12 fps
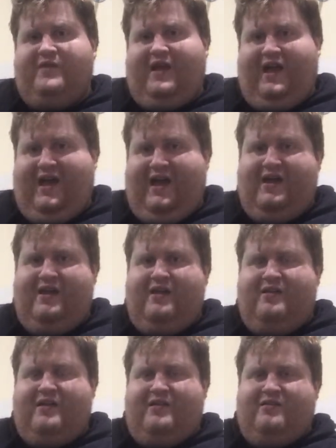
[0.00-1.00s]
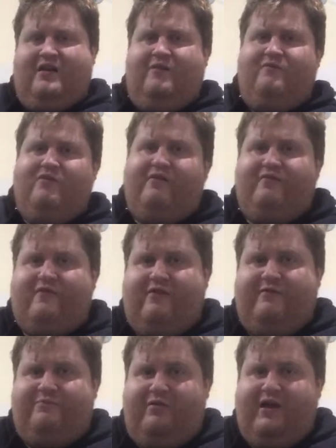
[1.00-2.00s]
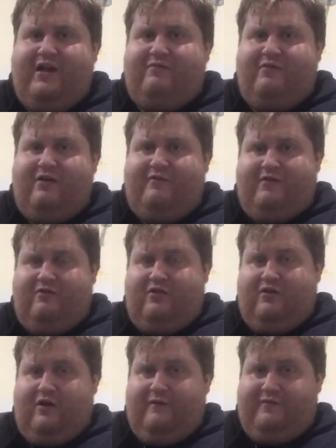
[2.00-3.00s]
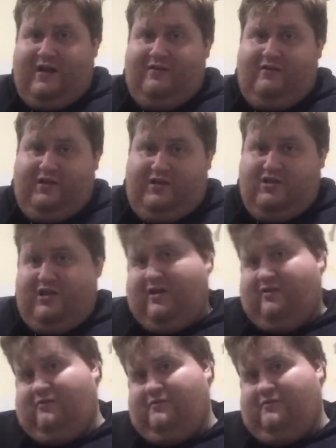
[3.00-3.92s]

And I'm very, very pleased with what I've done on this channel.